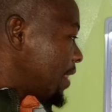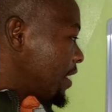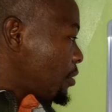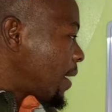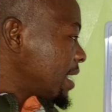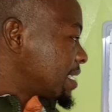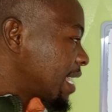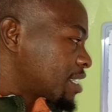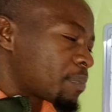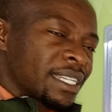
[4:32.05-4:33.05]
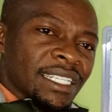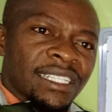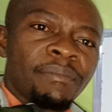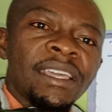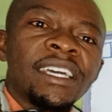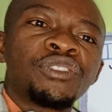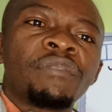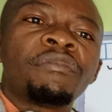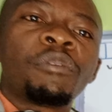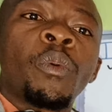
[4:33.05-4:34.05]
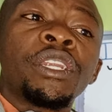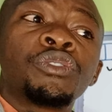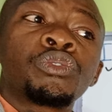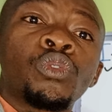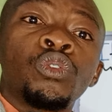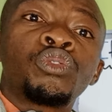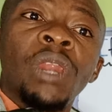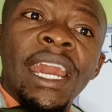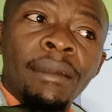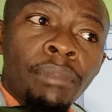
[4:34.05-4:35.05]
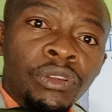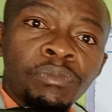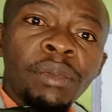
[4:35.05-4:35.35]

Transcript: The other one is expertise, something that you have ever went to school to learn about.